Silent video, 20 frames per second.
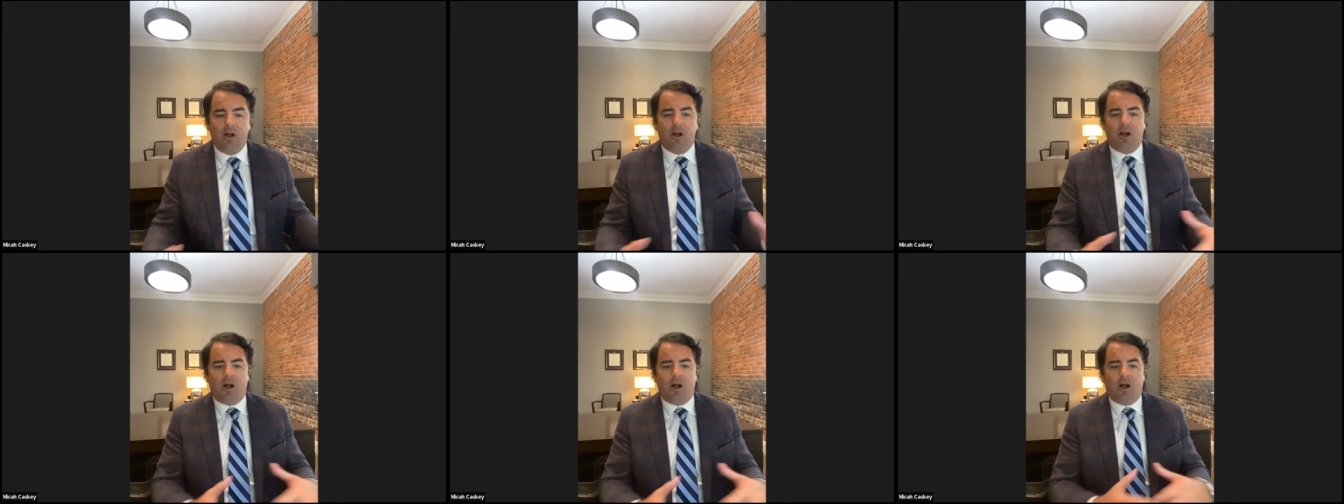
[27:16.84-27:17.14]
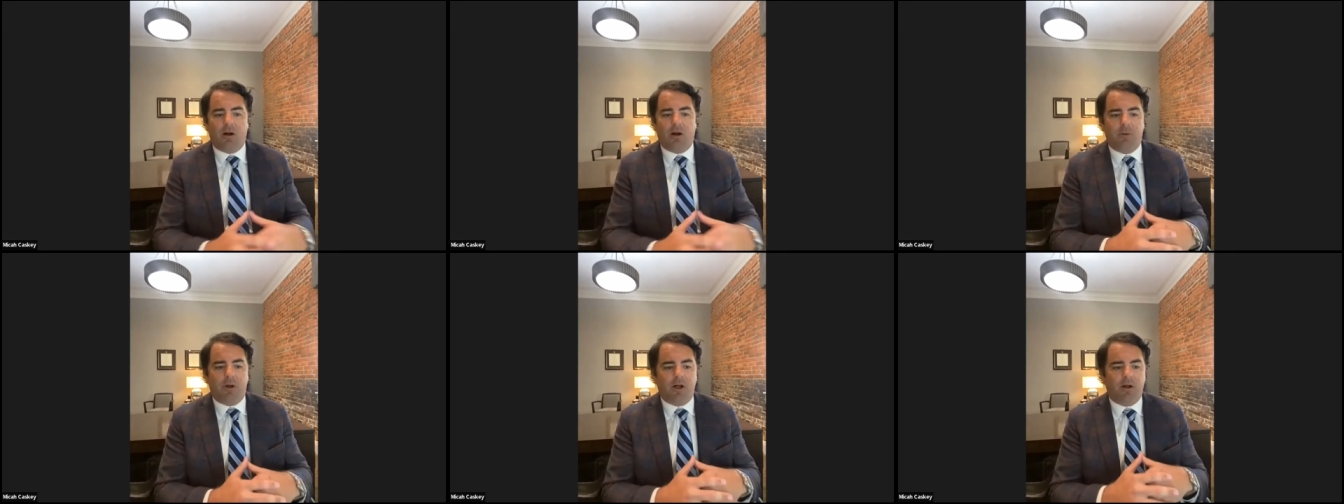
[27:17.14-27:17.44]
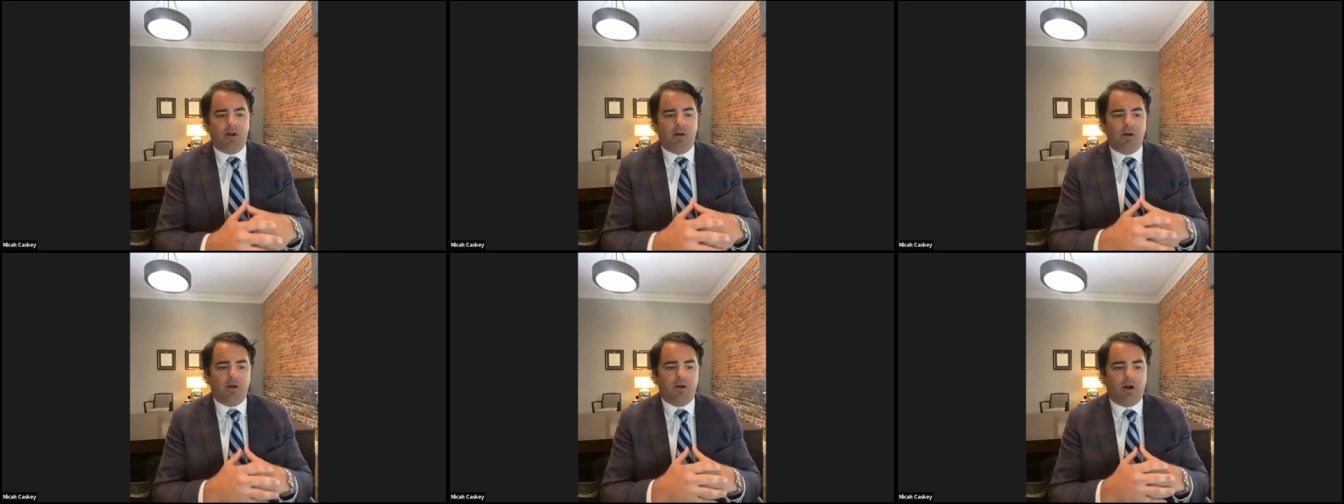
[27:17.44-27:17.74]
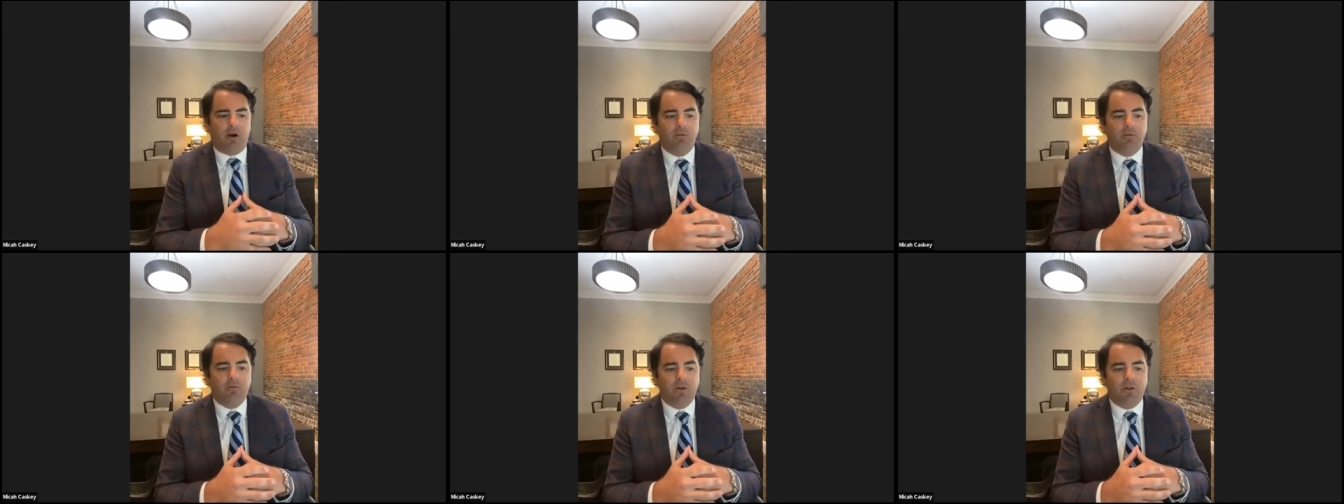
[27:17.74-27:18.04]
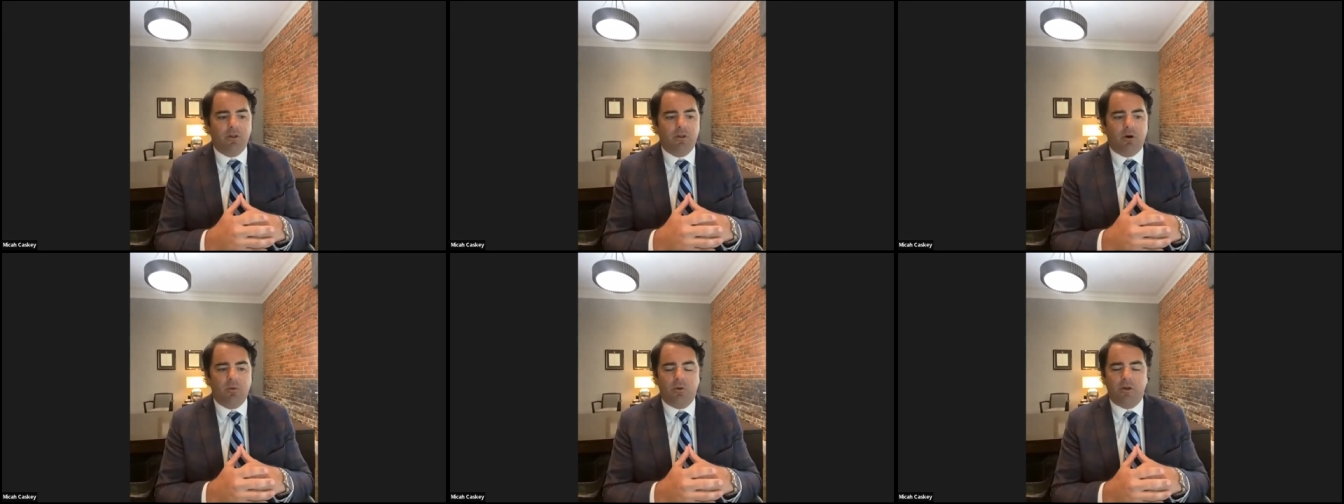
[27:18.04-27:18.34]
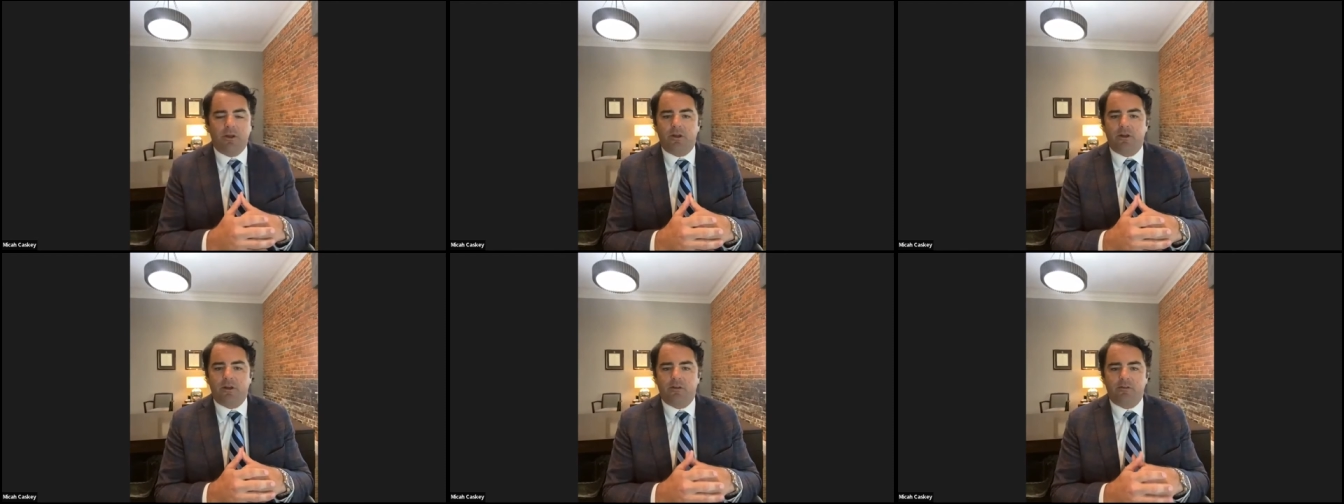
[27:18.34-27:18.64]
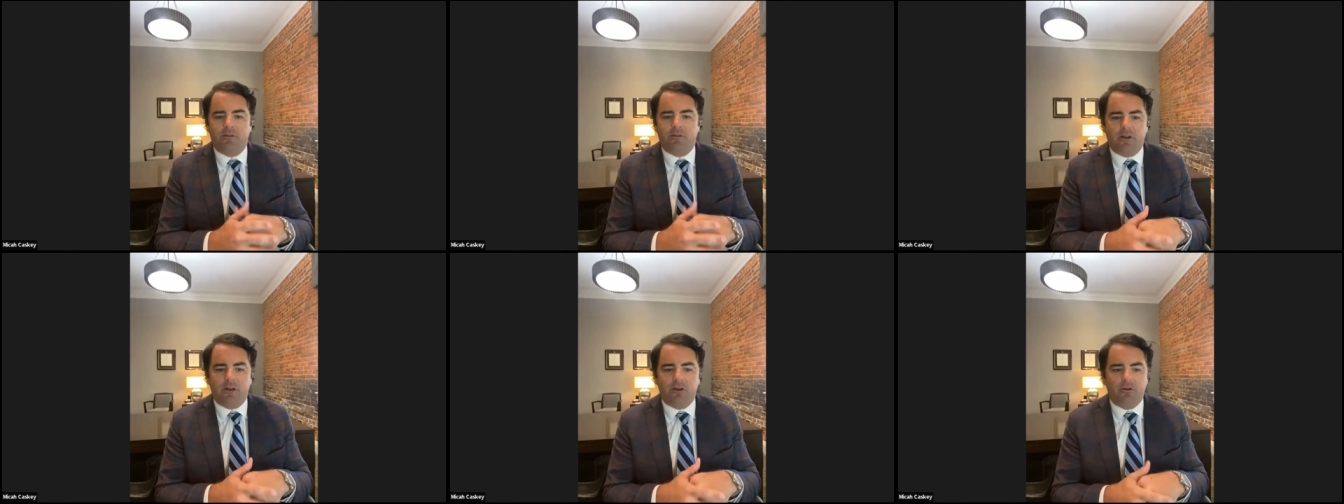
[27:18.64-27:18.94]
Um, uh, uh, hopefully, though, we can
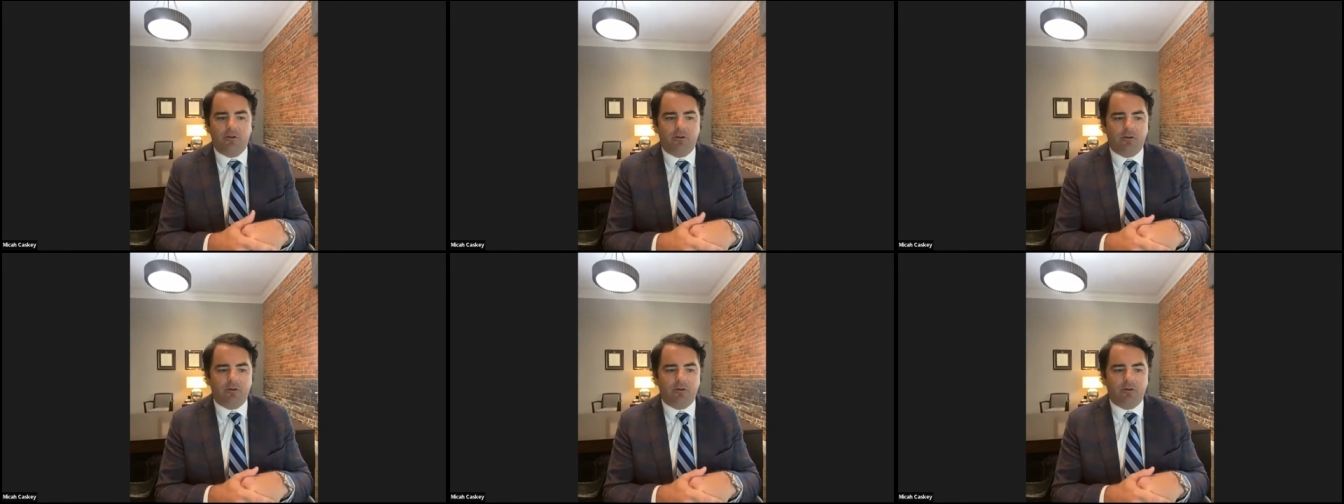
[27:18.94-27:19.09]
continue